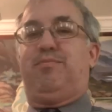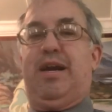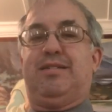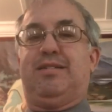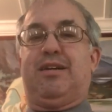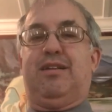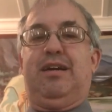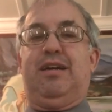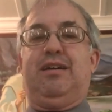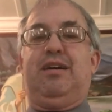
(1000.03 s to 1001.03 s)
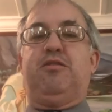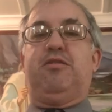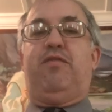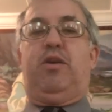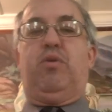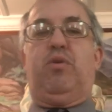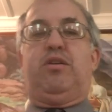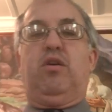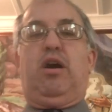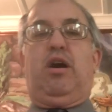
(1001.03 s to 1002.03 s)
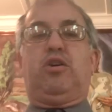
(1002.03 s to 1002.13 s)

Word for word: basically. So if you would uh,